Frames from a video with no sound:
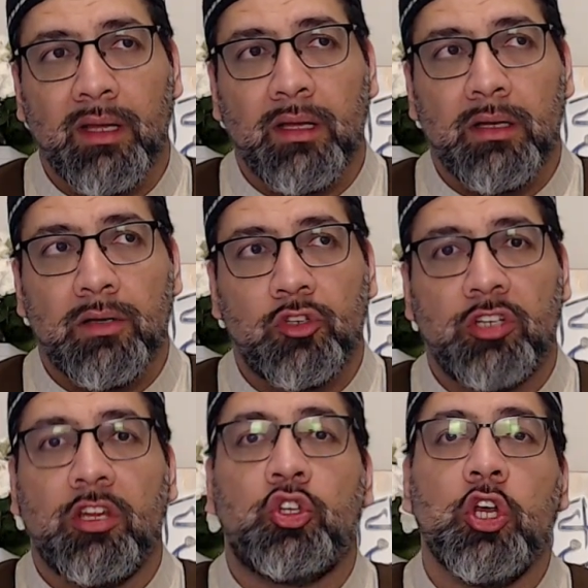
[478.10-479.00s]
She says,
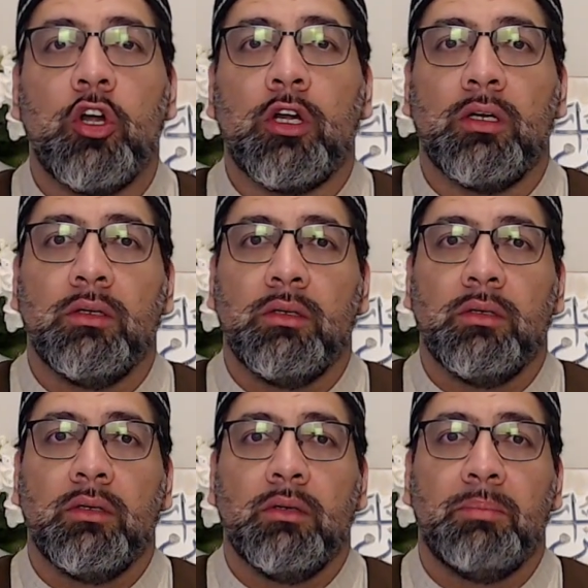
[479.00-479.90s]
sure,
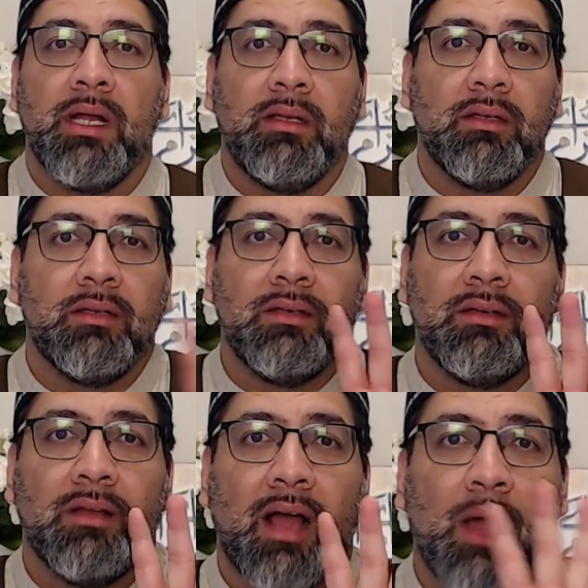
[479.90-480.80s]
but
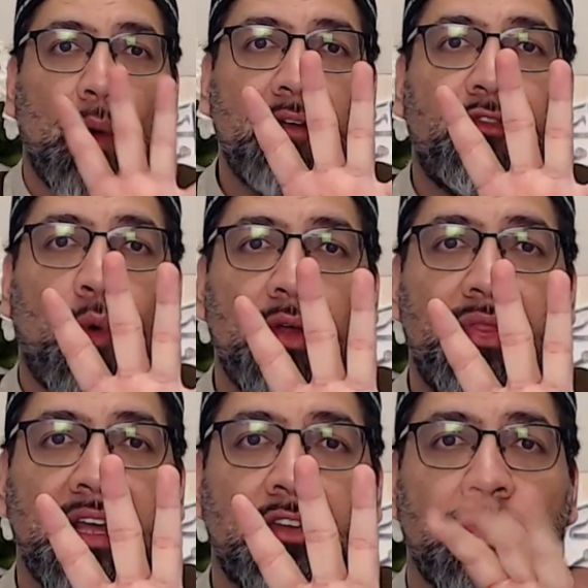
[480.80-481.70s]
I want 4
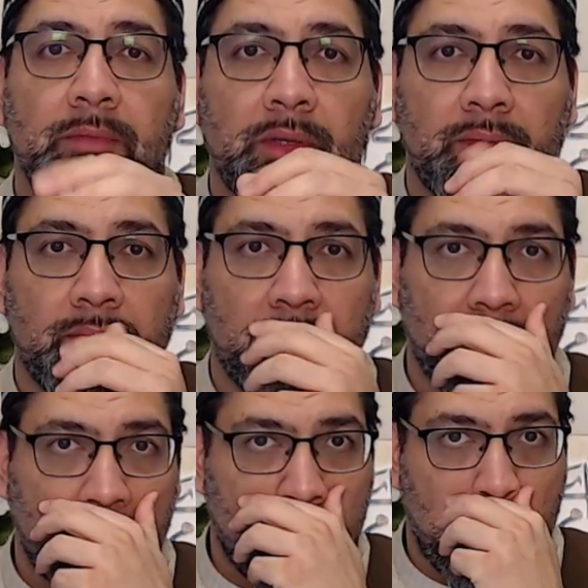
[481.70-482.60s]
things from you.
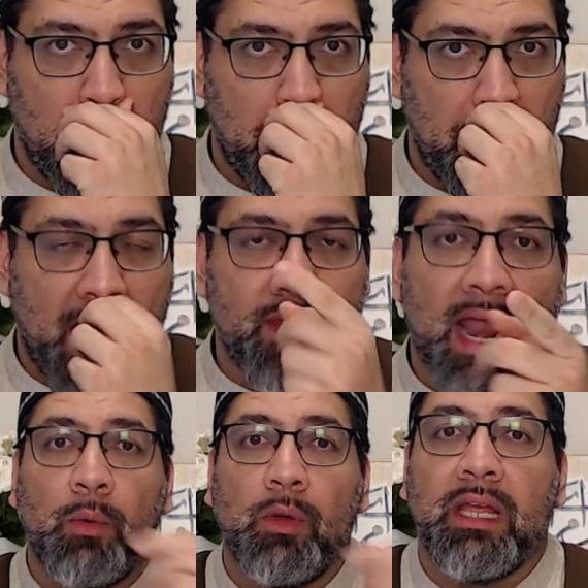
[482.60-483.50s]
And then I
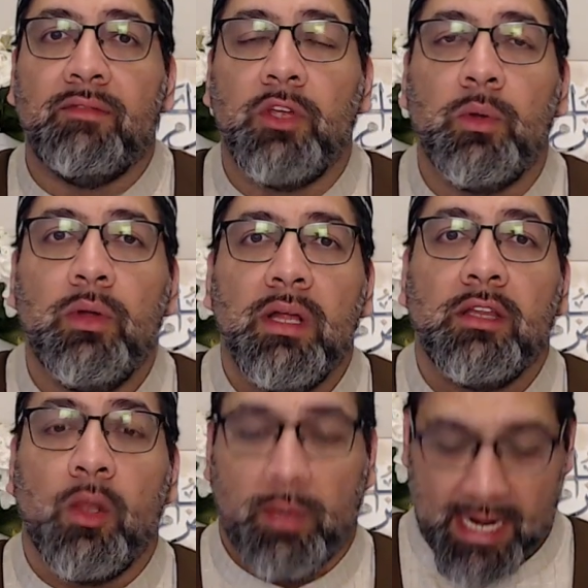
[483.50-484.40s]
will you the
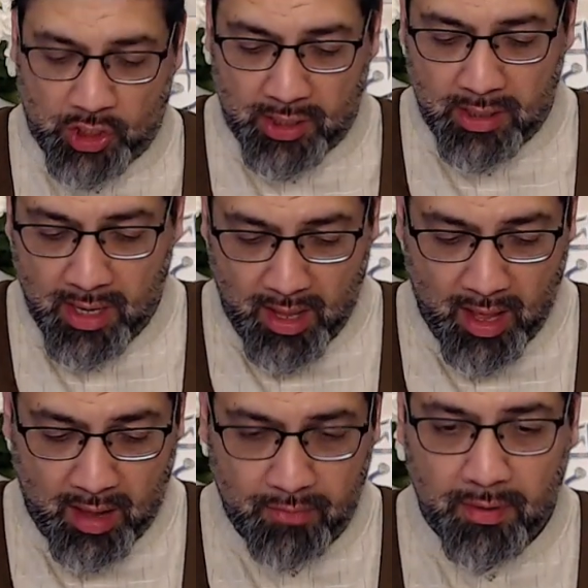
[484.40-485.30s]
location
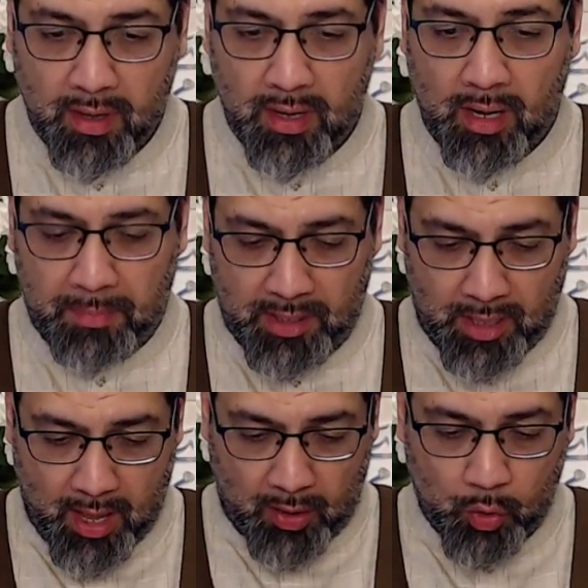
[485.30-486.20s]
of Nabi
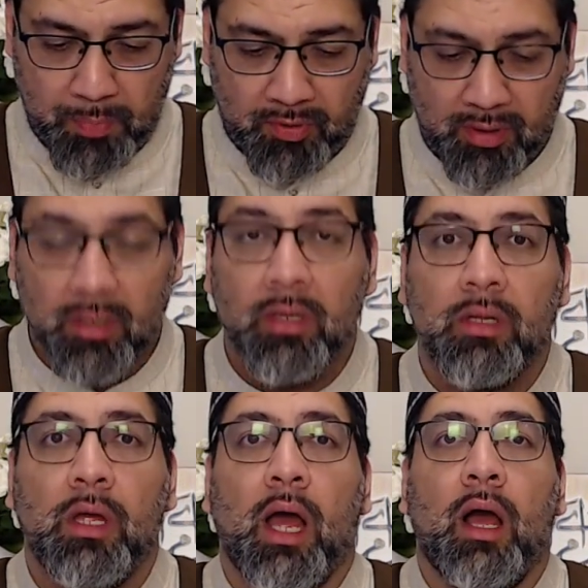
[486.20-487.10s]
Yaqub's
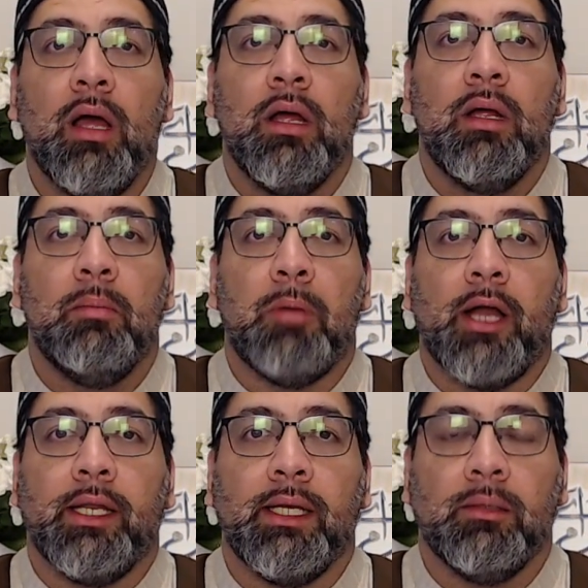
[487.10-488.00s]
body.
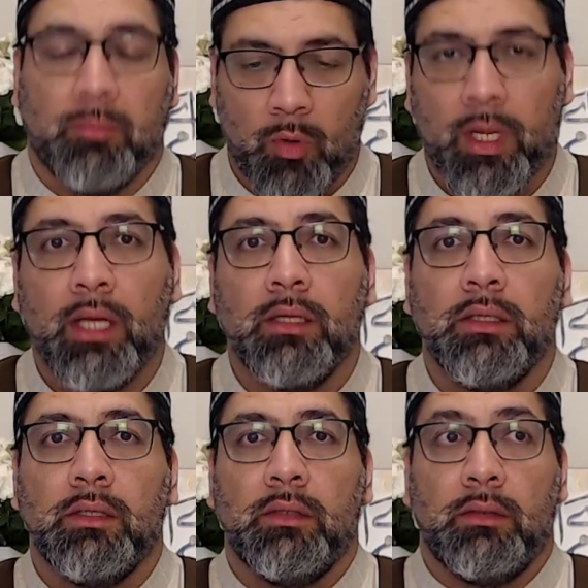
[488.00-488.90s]
Okay?
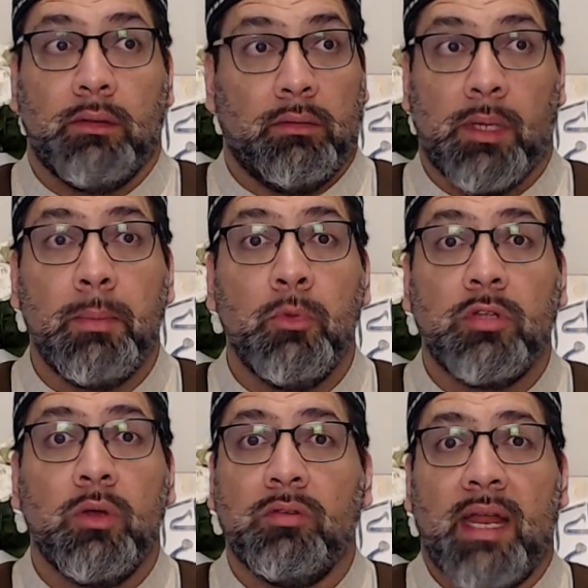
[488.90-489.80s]
Nabi Musa
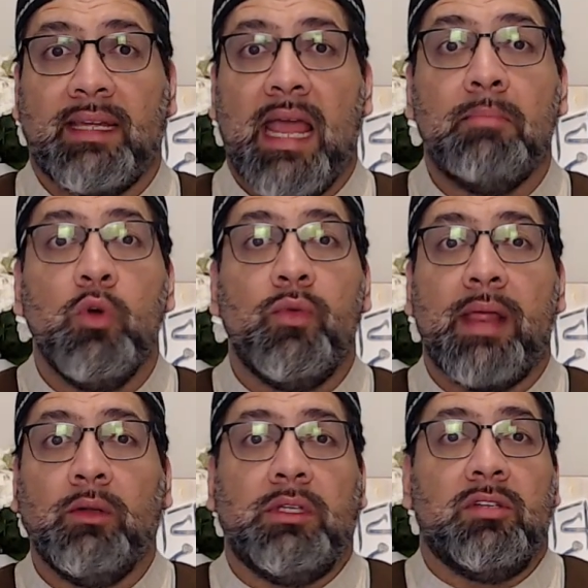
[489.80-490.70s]
knows that I can't move
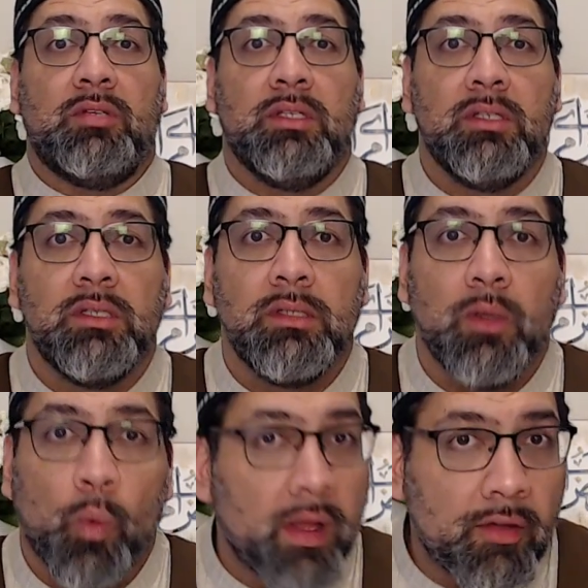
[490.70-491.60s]
without this.
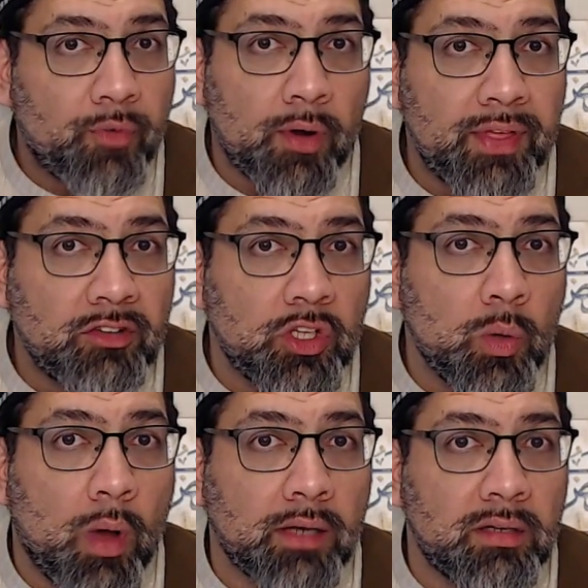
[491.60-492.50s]
What are the 4 things that you
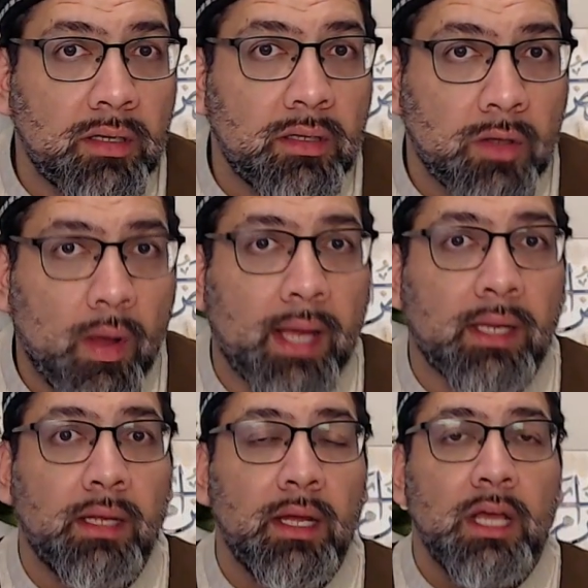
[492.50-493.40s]
want? Go ahead.
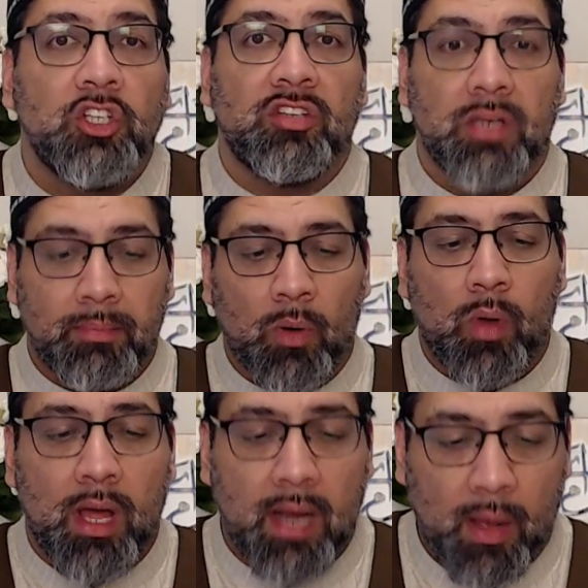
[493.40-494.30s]
She says, number
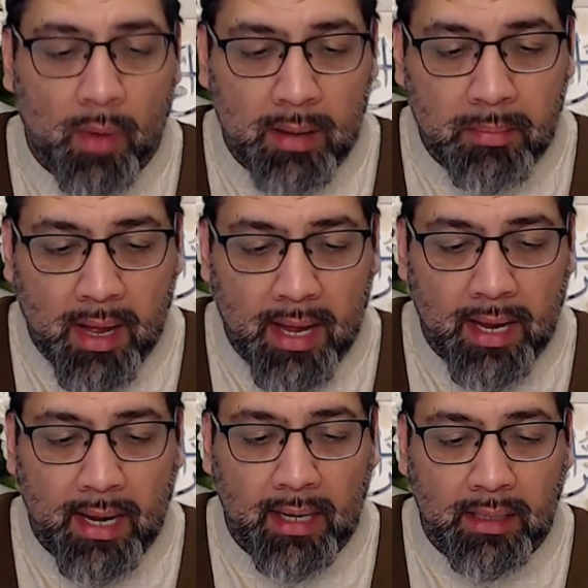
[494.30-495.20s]
1, I want
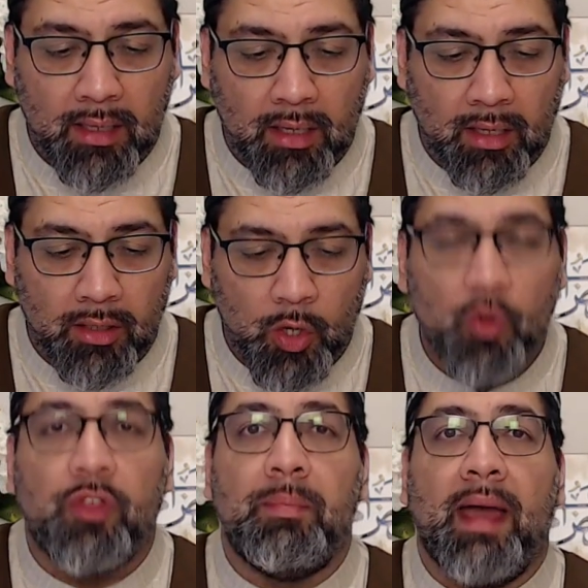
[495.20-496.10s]
my
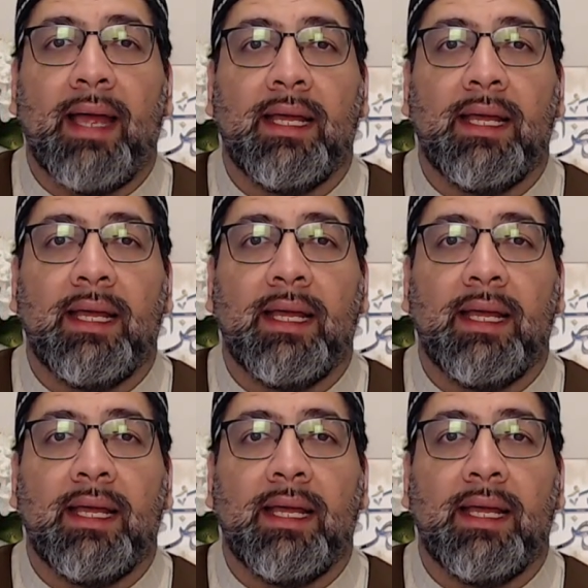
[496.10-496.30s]
youth back.